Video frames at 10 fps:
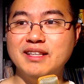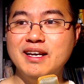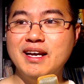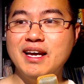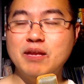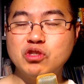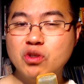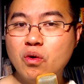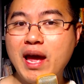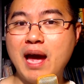And I'm so
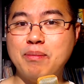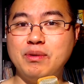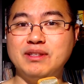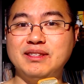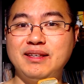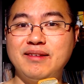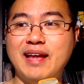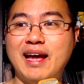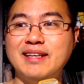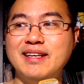happy to see
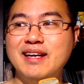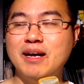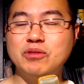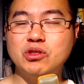that. I'm so